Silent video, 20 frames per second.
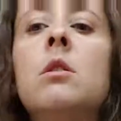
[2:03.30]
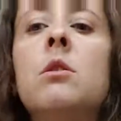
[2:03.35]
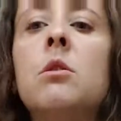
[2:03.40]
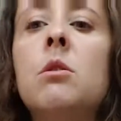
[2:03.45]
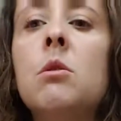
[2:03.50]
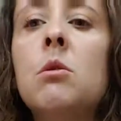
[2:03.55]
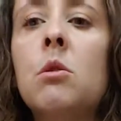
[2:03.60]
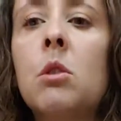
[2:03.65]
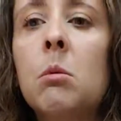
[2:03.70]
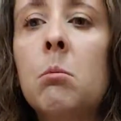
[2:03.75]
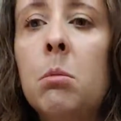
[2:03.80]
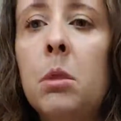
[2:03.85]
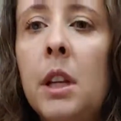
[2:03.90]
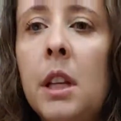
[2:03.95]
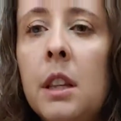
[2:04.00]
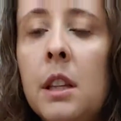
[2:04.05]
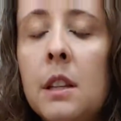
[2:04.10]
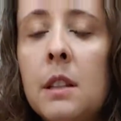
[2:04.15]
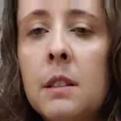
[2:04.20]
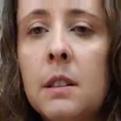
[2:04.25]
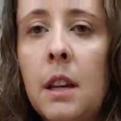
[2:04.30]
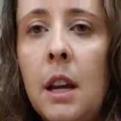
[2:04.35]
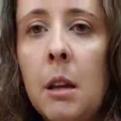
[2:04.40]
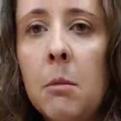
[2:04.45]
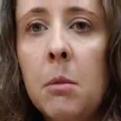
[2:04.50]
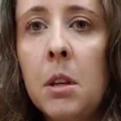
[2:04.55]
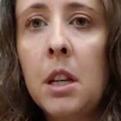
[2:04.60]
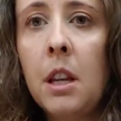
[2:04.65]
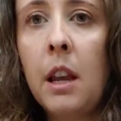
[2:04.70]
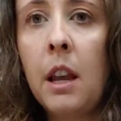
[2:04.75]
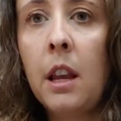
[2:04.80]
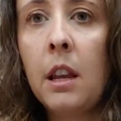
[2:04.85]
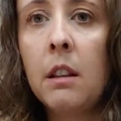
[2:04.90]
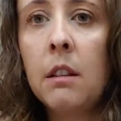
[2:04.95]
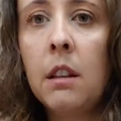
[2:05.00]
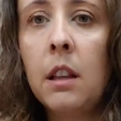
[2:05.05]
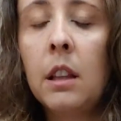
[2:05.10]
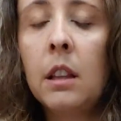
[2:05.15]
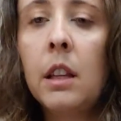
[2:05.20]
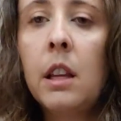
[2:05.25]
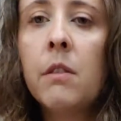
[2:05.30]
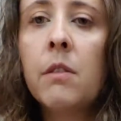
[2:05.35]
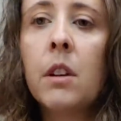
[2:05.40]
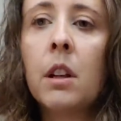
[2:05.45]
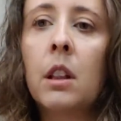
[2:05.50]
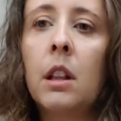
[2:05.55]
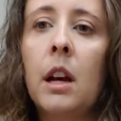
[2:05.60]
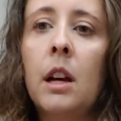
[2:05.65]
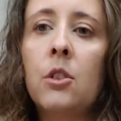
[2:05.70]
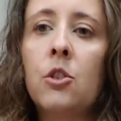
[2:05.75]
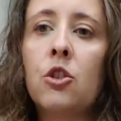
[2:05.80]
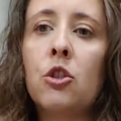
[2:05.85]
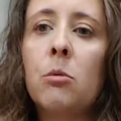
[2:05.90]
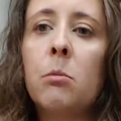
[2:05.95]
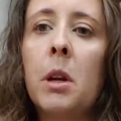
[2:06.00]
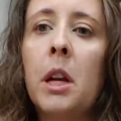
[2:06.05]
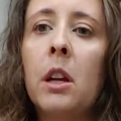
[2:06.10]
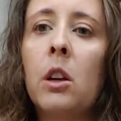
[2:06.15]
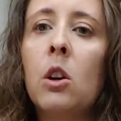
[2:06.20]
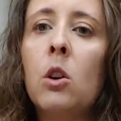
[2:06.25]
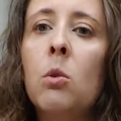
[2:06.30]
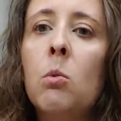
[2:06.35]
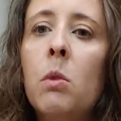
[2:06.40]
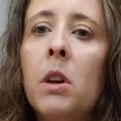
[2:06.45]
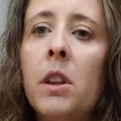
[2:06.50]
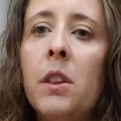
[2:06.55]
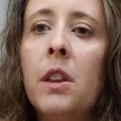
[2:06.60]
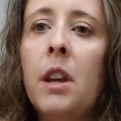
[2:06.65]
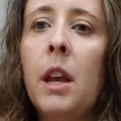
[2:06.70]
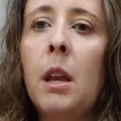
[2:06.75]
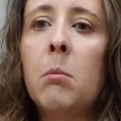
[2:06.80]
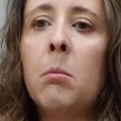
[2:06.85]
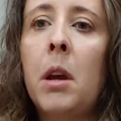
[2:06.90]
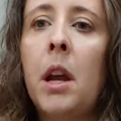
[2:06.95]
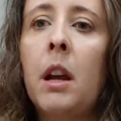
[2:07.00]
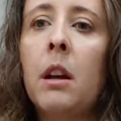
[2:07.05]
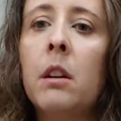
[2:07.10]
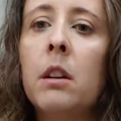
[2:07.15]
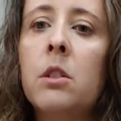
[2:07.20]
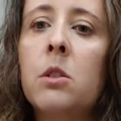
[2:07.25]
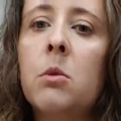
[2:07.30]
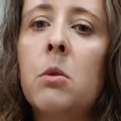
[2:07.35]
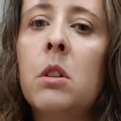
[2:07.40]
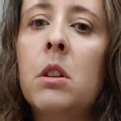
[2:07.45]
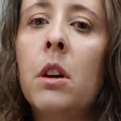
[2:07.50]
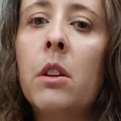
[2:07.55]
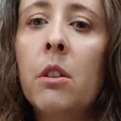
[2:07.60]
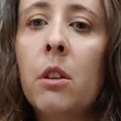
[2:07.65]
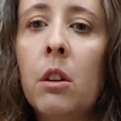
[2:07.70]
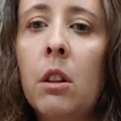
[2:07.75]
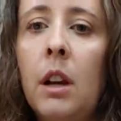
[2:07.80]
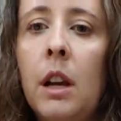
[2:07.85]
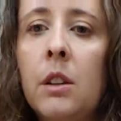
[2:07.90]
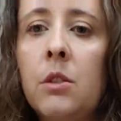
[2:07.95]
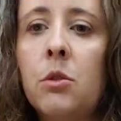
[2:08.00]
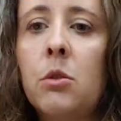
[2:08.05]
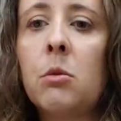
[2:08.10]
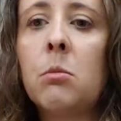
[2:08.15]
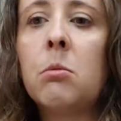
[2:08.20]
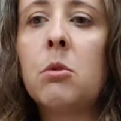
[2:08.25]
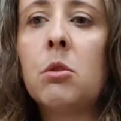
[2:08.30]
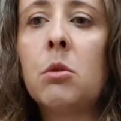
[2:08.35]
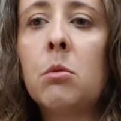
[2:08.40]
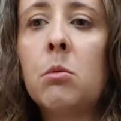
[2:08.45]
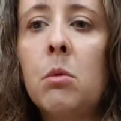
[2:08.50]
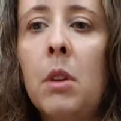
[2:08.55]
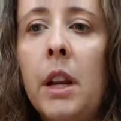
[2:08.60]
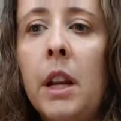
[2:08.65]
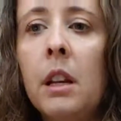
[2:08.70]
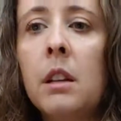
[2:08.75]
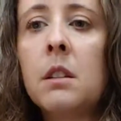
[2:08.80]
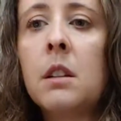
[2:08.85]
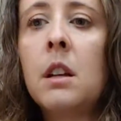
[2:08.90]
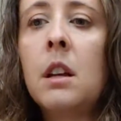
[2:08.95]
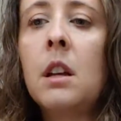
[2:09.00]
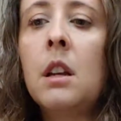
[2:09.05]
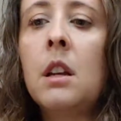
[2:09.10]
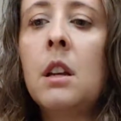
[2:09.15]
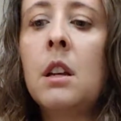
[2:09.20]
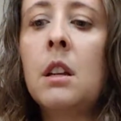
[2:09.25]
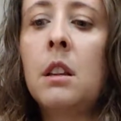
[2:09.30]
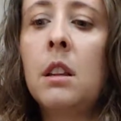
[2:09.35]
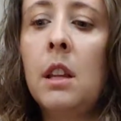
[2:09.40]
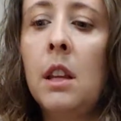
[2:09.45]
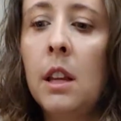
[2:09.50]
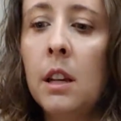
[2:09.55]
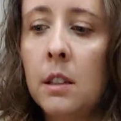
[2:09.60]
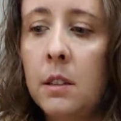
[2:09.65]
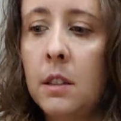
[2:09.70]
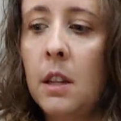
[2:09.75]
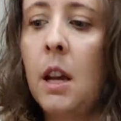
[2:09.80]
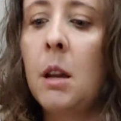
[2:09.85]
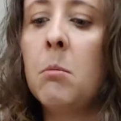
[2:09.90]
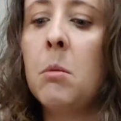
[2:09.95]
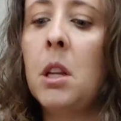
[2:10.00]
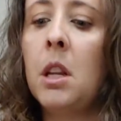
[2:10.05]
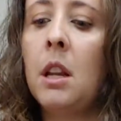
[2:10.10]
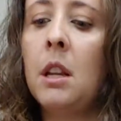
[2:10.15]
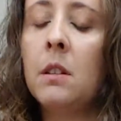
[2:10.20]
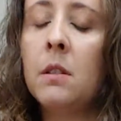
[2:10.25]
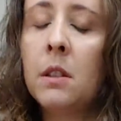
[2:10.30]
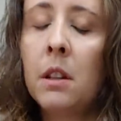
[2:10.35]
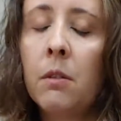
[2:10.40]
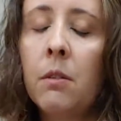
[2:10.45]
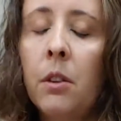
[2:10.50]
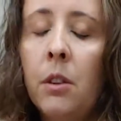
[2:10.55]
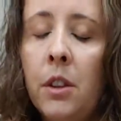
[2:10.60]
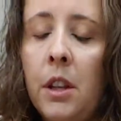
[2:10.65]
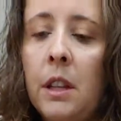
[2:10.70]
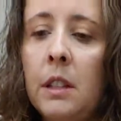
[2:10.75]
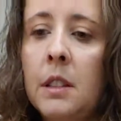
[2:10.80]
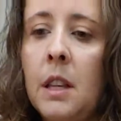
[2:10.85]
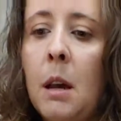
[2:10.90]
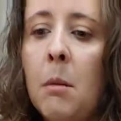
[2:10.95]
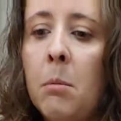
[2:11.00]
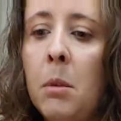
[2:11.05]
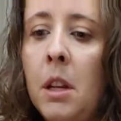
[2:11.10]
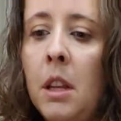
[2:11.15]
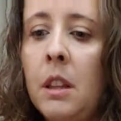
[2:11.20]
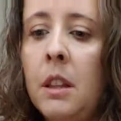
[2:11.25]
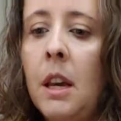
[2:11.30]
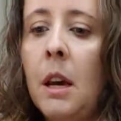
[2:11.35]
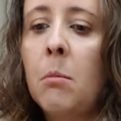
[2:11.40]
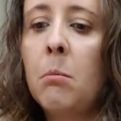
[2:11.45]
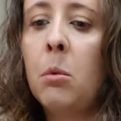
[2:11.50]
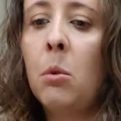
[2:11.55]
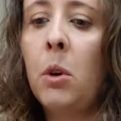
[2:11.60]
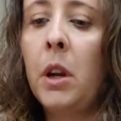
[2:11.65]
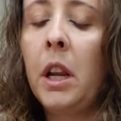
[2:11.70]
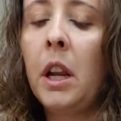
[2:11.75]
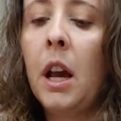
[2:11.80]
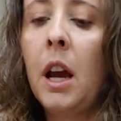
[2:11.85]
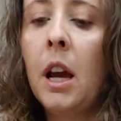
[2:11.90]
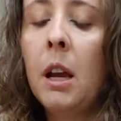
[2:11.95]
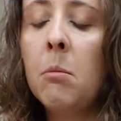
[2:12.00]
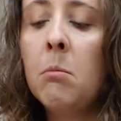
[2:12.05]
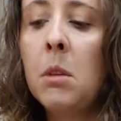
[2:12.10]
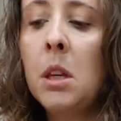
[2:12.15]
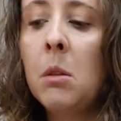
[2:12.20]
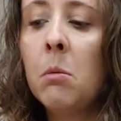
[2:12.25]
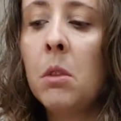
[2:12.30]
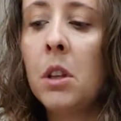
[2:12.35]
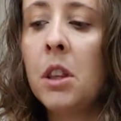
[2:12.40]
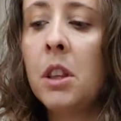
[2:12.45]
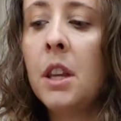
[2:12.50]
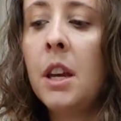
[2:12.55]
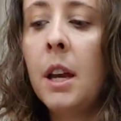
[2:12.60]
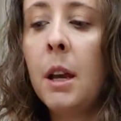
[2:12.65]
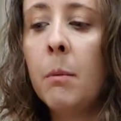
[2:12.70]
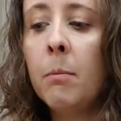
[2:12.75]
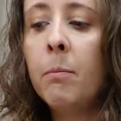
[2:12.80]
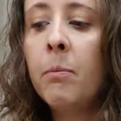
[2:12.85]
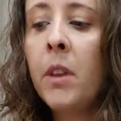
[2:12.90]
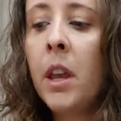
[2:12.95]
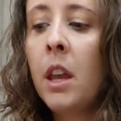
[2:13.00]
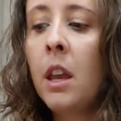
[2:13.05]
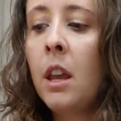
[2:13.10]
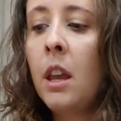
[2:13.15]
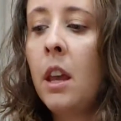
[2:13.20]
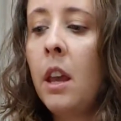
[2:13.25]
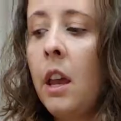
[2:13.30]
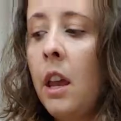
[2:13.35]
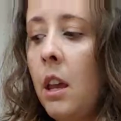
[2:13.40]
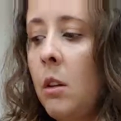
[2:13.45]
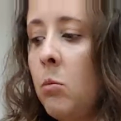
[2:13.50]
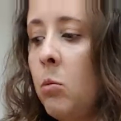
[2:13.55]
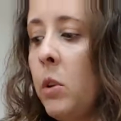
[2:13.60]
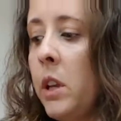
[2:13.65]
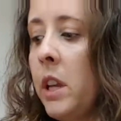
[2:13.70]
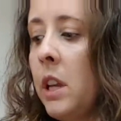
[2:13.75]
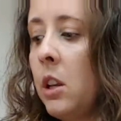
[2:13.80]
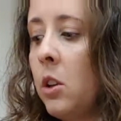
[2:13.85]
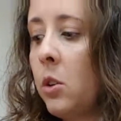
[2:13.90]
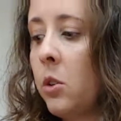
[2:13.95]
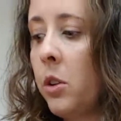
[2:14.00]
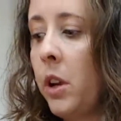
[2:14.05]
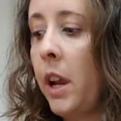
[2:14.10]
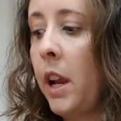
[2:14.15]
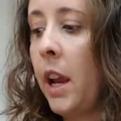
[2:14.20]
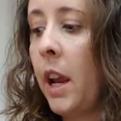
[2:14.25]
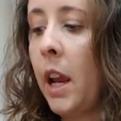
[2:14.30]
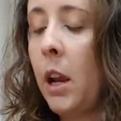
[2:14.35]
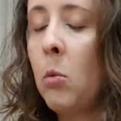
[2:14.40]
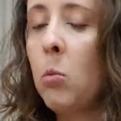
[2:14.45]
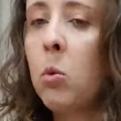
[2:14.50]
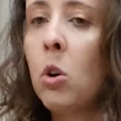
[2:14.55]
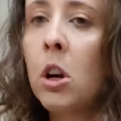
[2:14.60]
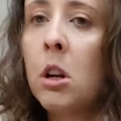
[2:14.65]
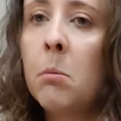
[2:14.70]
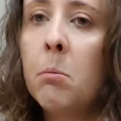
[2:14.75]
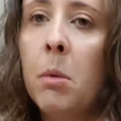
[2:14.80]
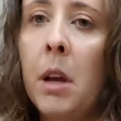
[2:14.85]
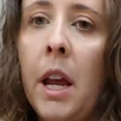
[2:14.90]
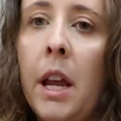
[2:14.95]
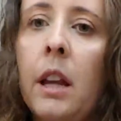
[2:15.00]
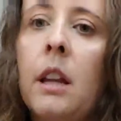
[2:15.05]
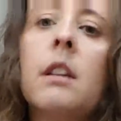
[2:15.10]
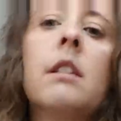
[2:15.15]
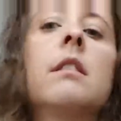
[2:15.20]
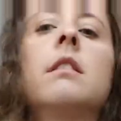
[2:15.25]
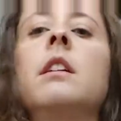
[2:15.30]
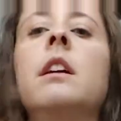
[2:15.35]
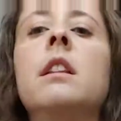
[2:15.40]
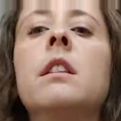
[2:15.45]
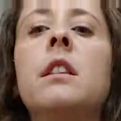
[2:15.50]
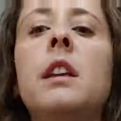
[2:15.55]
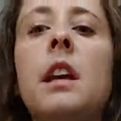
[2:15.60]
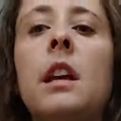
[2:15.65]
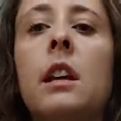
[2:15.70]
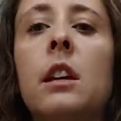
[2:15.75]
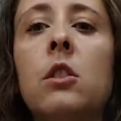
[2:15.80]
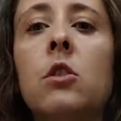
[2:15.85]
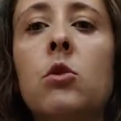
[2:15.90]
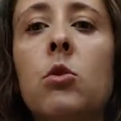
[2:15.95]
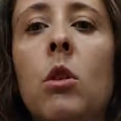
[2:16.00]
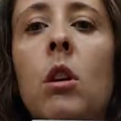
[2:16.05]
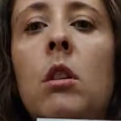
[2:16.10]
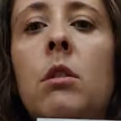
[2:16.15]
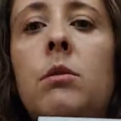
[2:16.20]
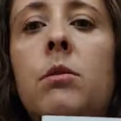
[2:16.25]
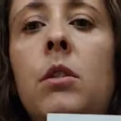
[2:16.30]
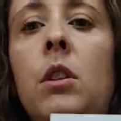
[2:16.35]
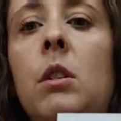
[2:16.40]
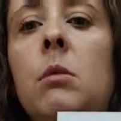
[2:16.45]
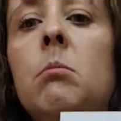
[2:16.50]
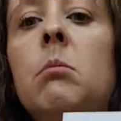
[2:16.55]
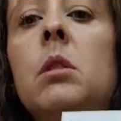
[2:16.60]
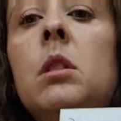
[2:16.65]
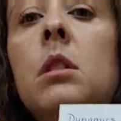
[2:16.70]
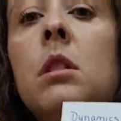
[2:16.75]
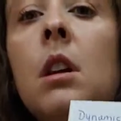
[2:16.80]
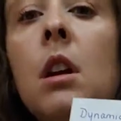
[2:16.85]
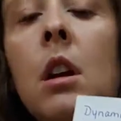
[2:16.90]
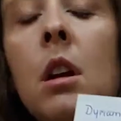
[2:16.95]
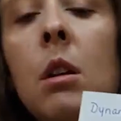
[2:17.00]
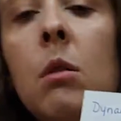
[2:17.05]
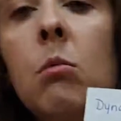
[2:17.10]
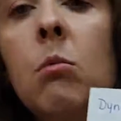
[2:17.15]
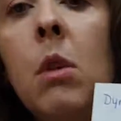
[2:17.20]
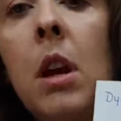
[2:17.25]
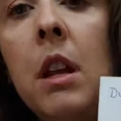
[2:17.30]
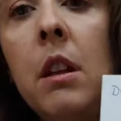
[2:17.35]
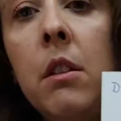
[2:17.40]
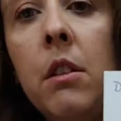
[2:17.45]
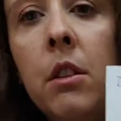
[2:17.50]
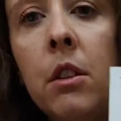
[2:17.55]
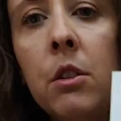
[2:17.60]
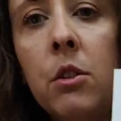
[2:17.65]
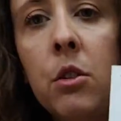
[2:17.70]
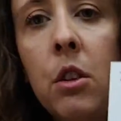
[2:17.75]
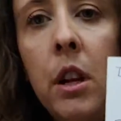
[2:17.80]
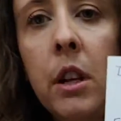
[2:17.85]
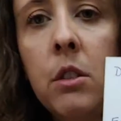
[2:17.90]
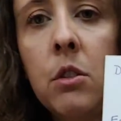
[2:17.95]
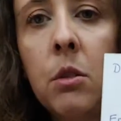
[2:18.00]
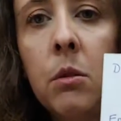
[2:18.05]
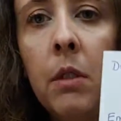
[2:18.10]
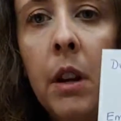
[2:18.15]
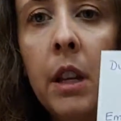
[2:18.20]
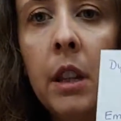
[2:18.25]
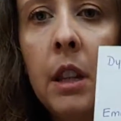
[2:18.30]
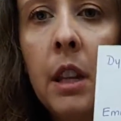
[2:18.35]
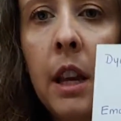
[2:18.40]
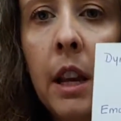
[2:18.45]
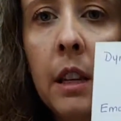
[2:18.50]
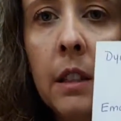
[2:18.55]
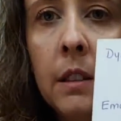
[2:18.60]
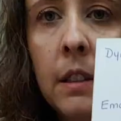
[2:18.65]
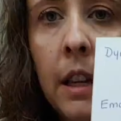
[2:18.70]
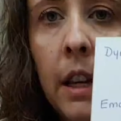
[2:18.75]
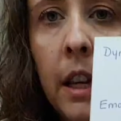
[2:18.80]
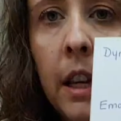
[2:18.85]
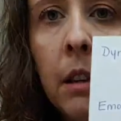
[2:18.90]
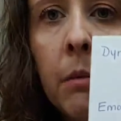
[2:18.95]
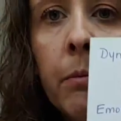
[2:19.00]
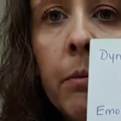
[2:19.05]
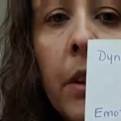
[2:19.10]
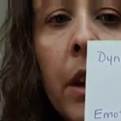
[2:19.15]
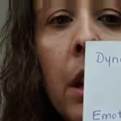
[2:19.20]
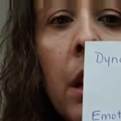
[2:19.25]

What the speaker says: to complete the assignment and they leave the classroom and go with a para to another classroom to write the assignment. And several things happen at that point. I meet with them and we create a word bank that they can draw from when they're trying to write the essay.